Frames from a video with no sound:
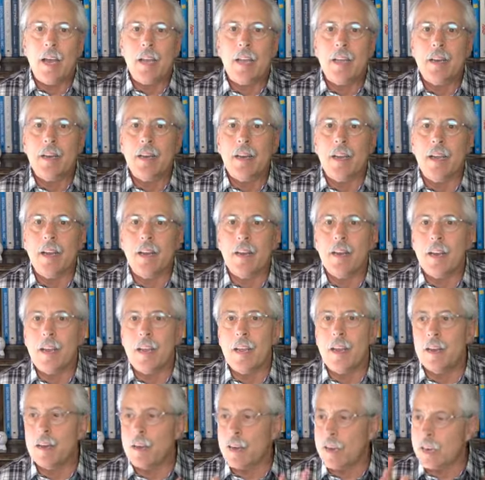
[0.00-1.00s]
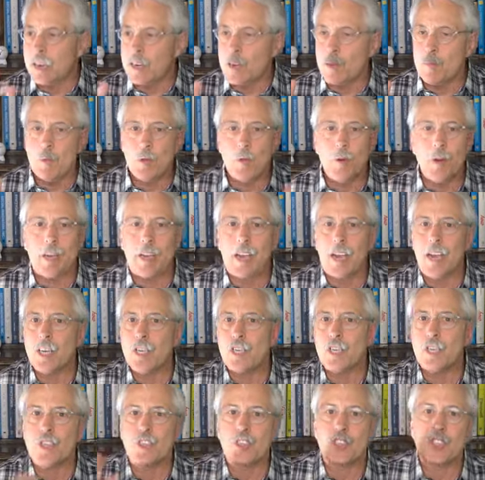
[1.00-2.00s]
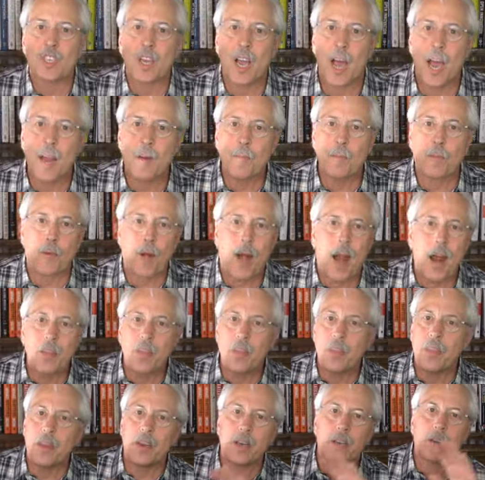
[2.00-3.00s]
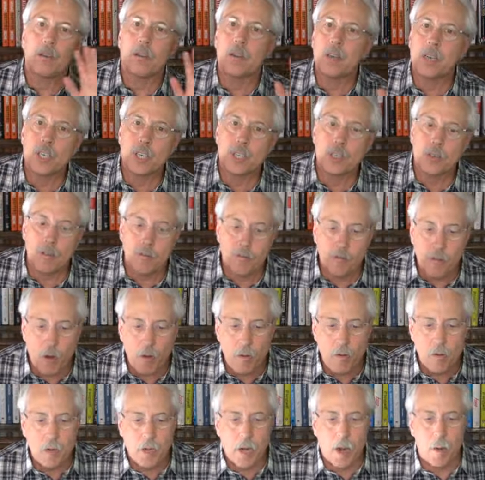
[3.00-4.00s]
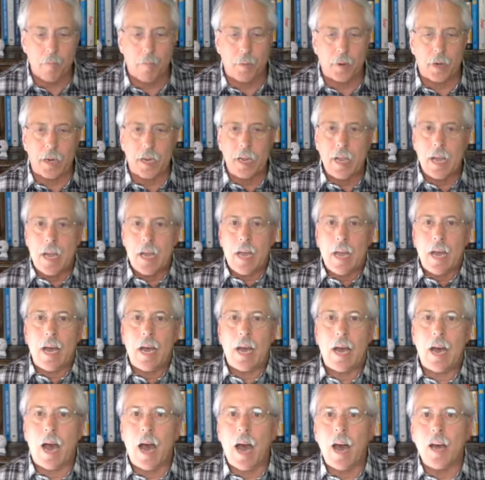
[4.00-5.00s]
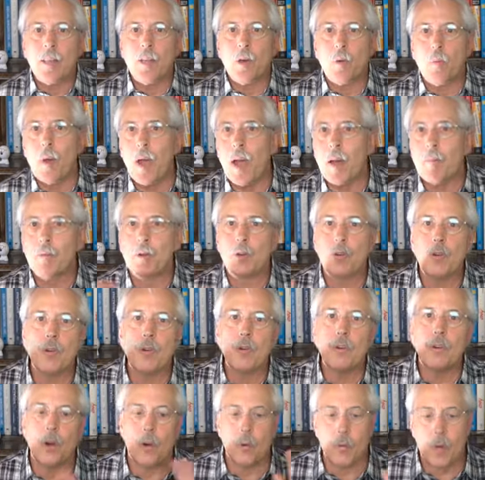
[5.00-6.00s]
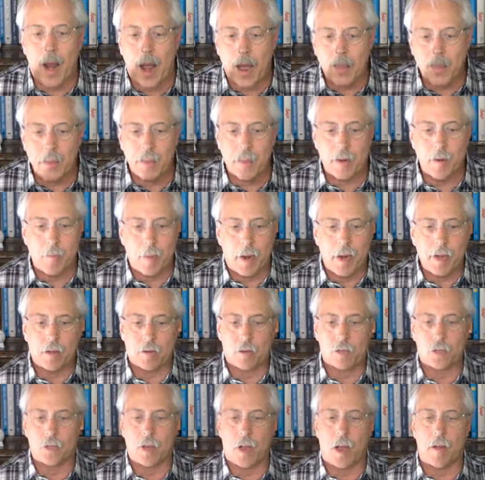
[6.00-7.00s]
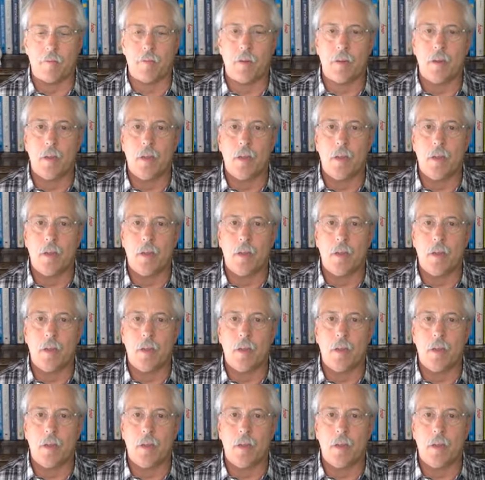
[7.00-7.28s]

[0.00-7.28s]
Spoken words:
in communications, Skype rather than a traditional phone company, on the web, Google rather than Microsoft.